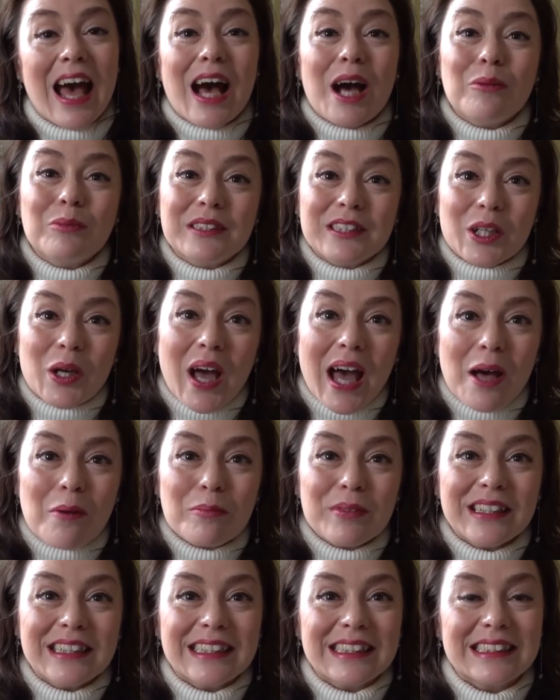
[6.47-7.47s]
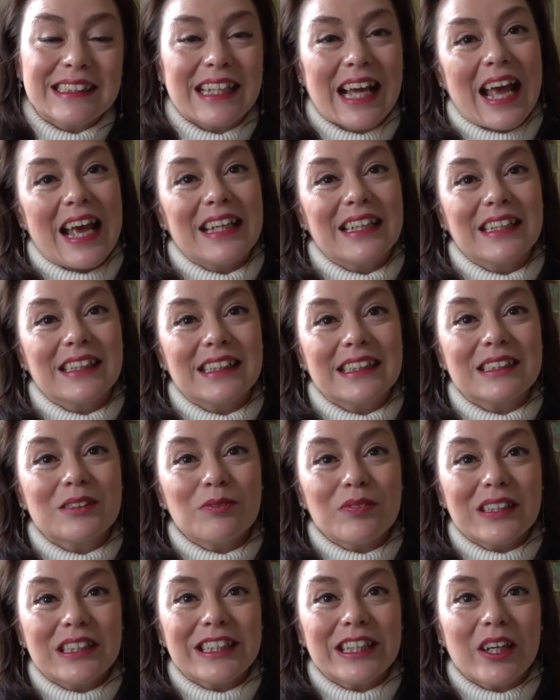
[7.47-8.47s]
I'm so happy to say that this
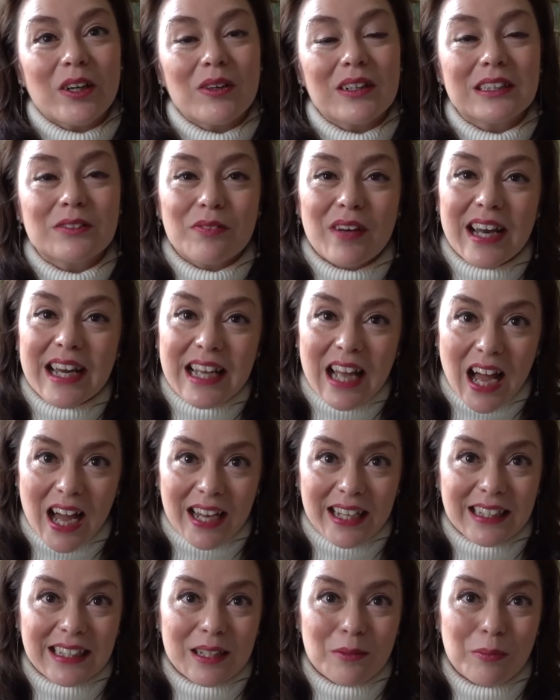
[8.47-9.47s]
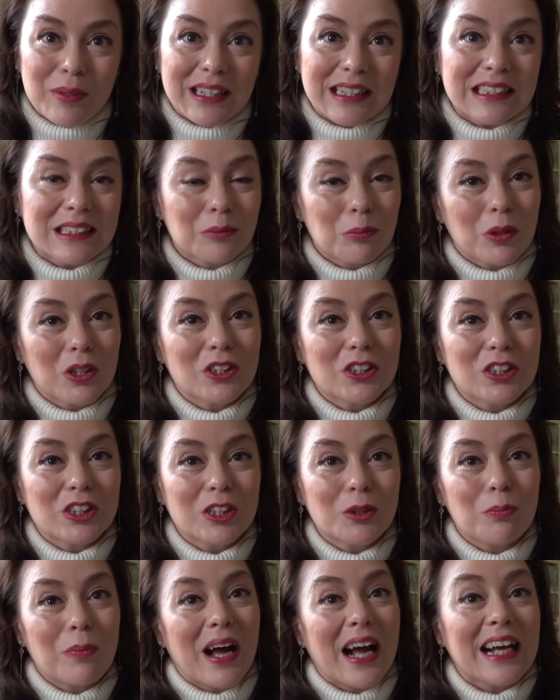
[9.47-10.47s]
video is very kindly being
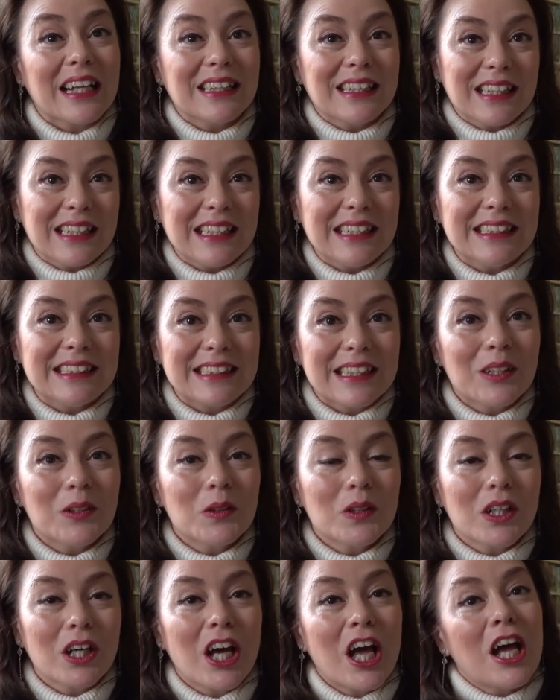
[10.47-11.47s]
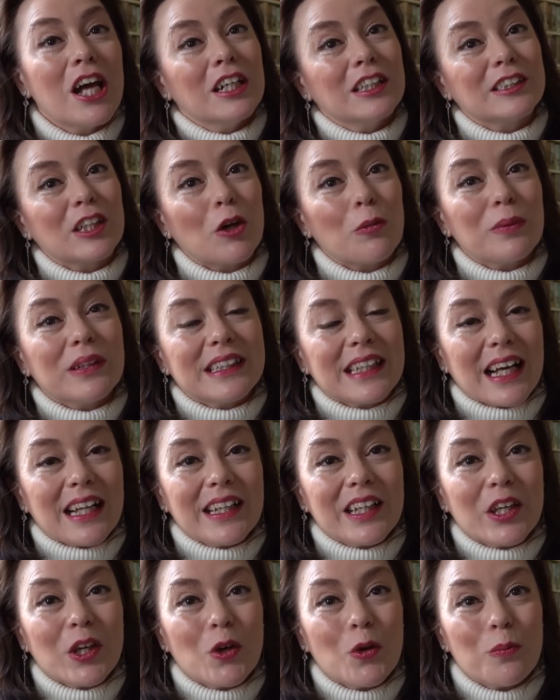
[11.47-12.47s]
sponsored by LilySilk, so I'll be
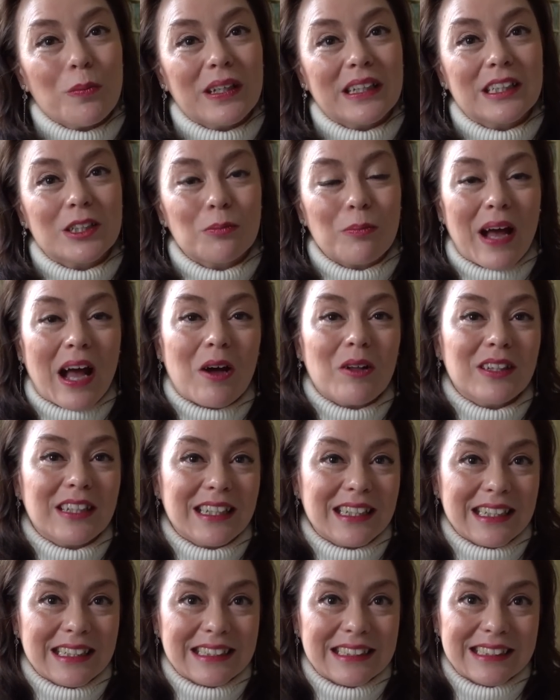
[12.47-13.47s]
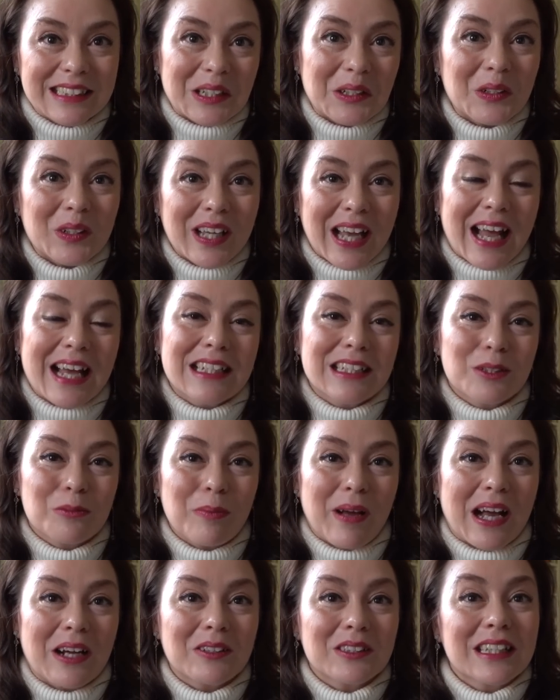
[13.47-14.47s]
telling you a bit about LilySilk and
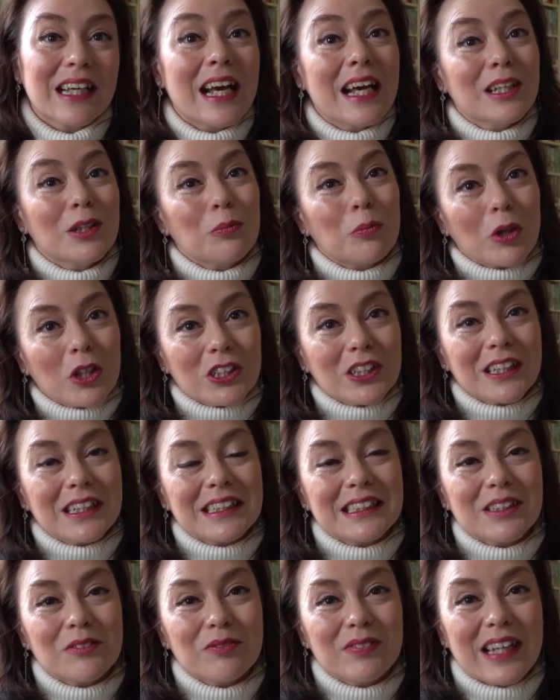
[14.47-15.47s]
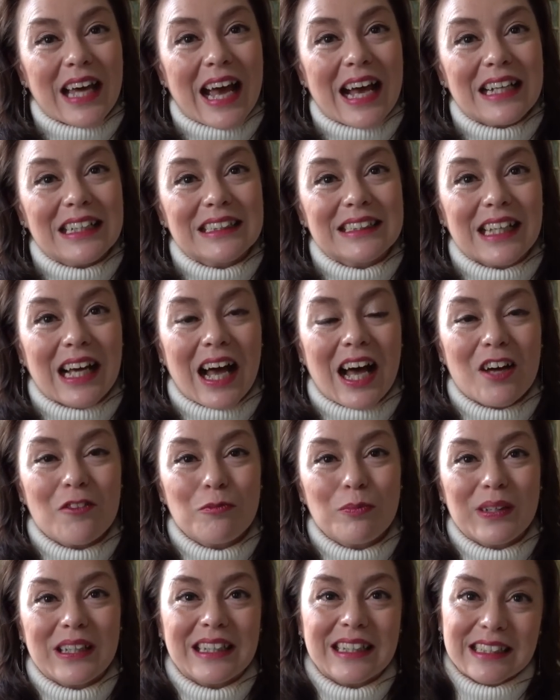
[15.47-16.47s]
about the products of theirs that
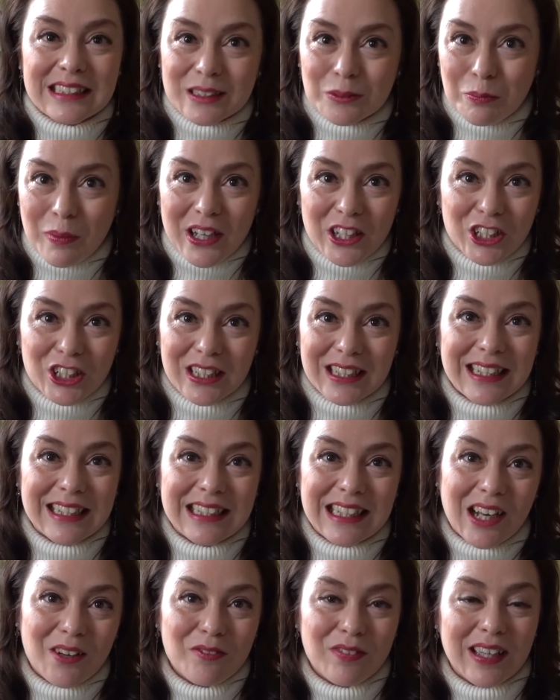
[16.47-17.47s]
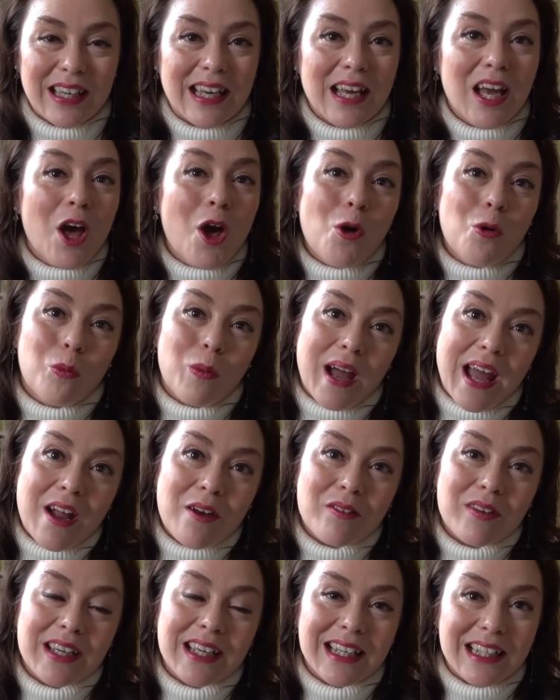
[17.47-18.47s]
I've been especially loving,
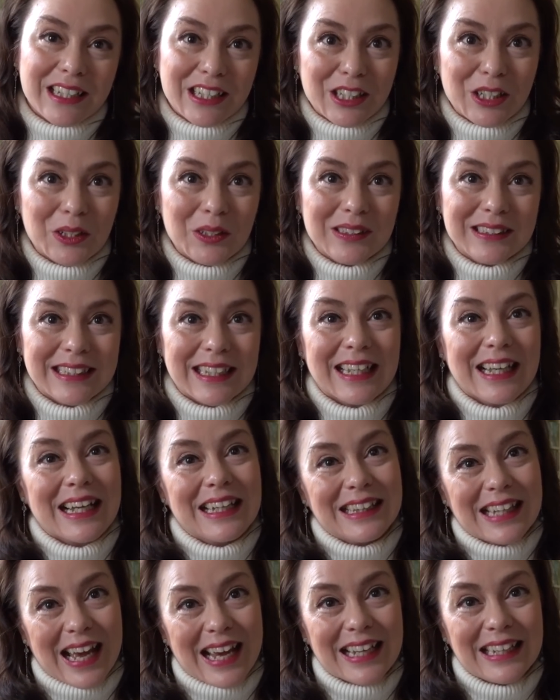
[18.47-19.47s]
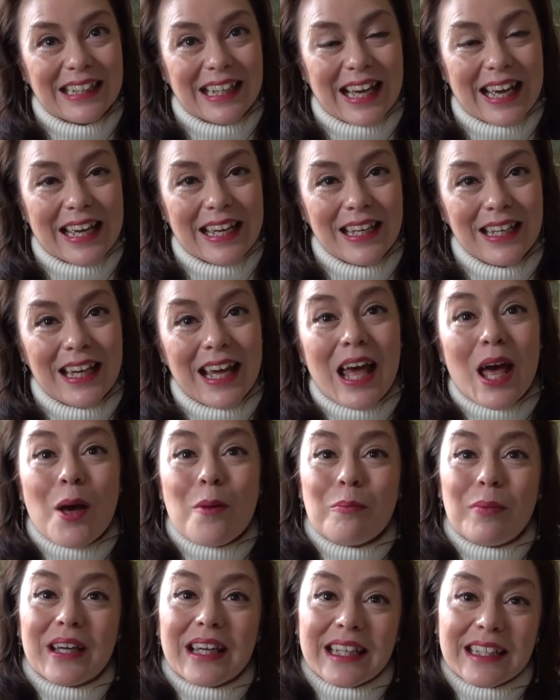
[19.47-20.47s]
wearing and using lately.
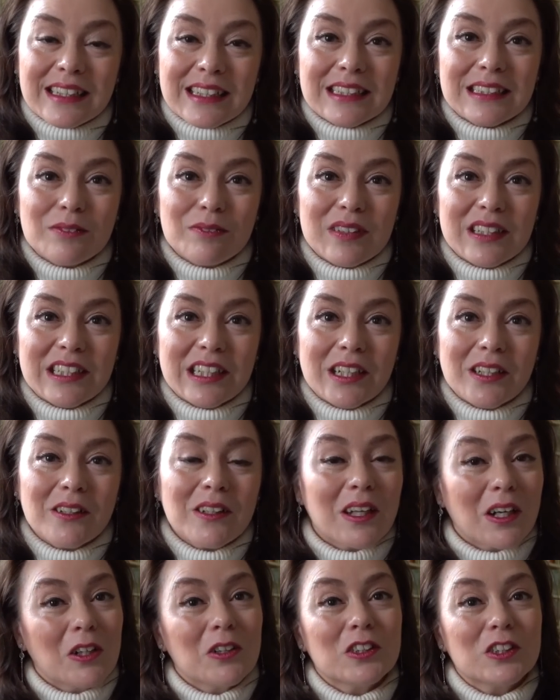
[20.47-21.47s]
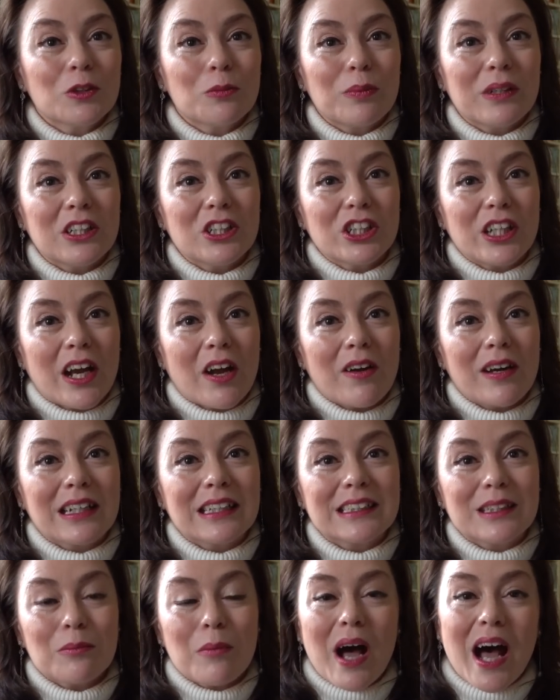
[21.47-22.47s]
But in this video I'll also be sharing
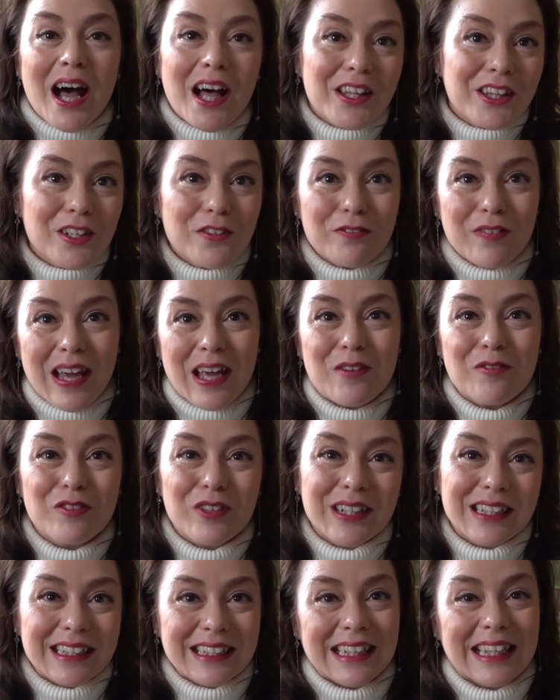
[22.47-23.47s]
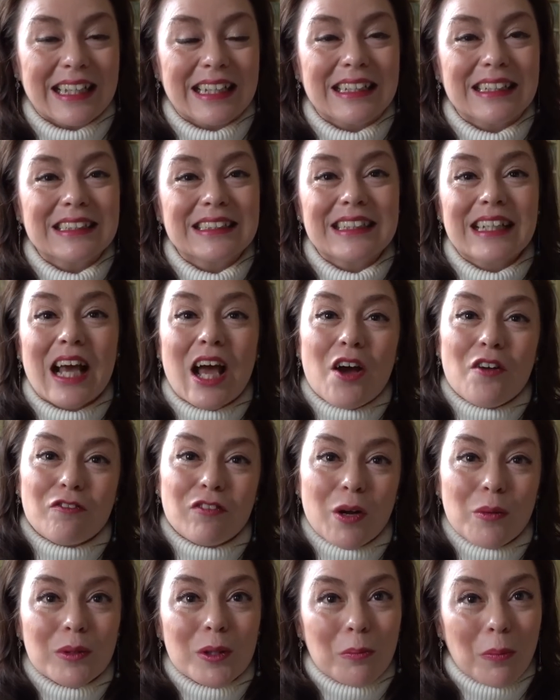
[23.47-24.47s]
some other favourite things
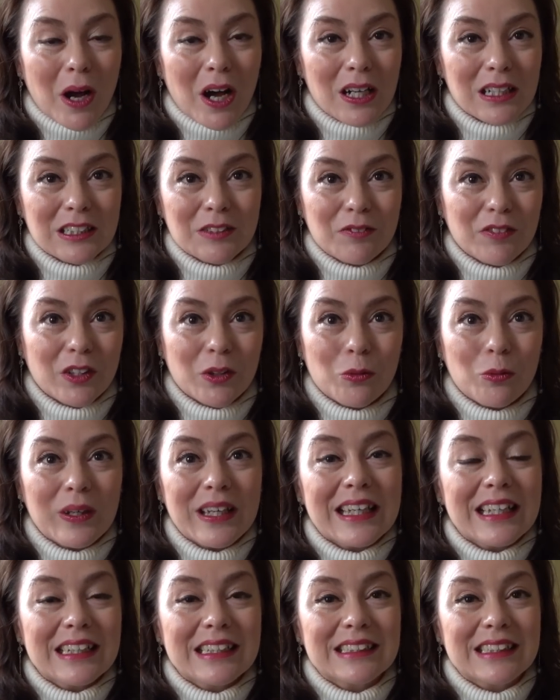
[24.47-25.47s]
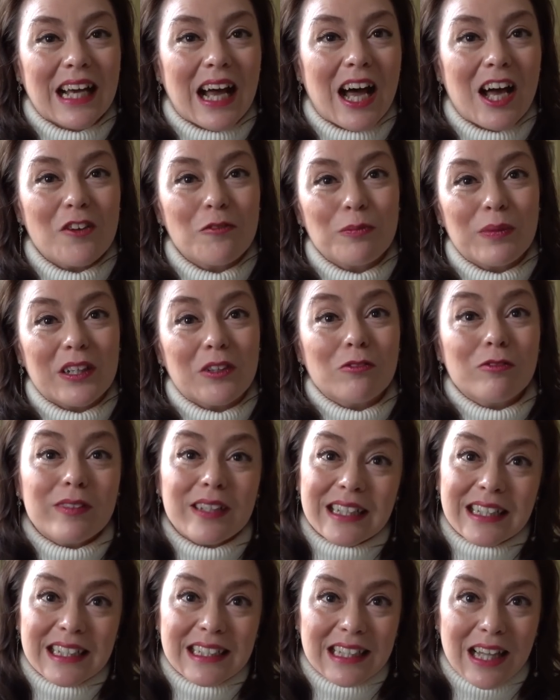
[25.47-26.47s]
from the past few weeks that I've been
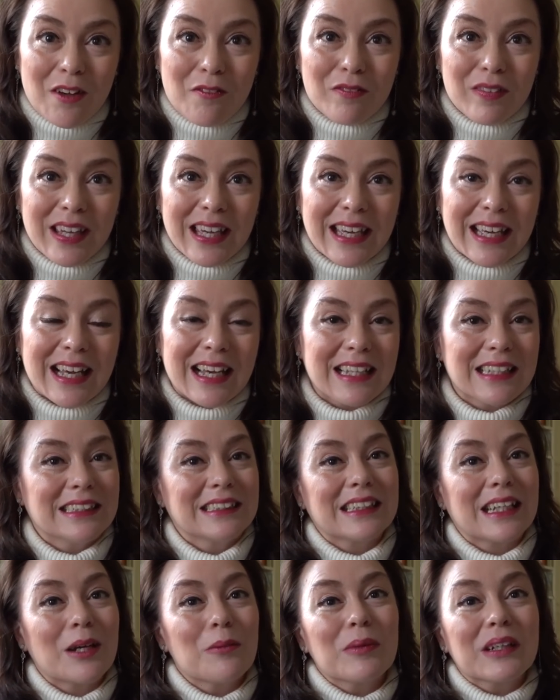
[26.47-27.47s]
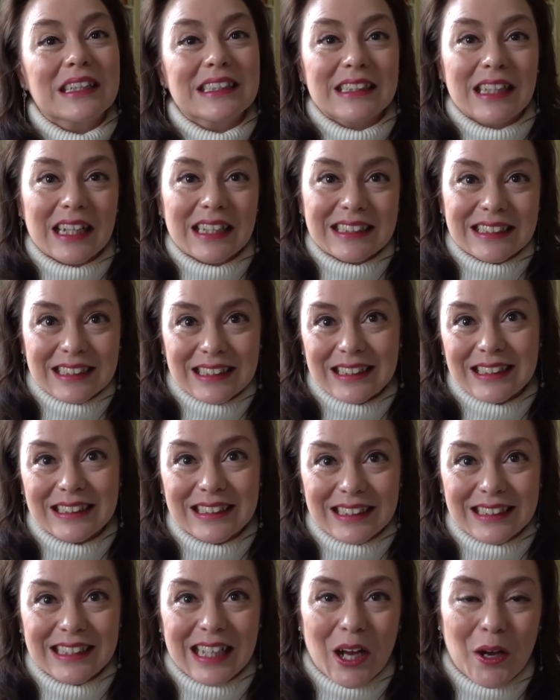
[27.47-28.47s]
really loving and I'm excited
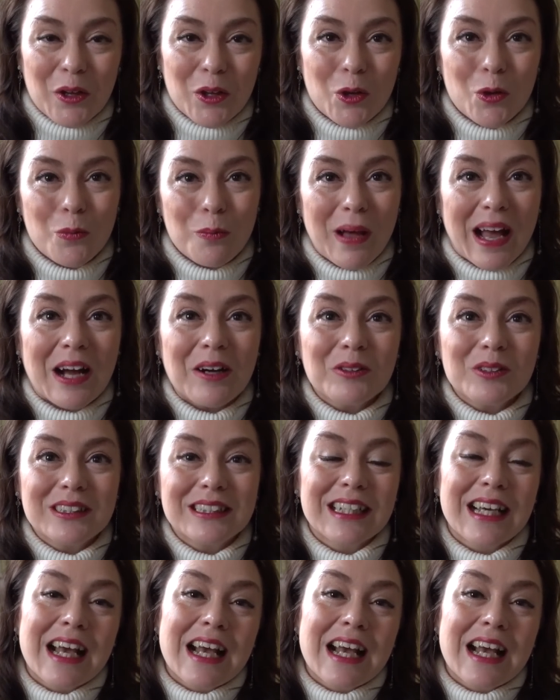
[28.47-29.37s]
to tell you about.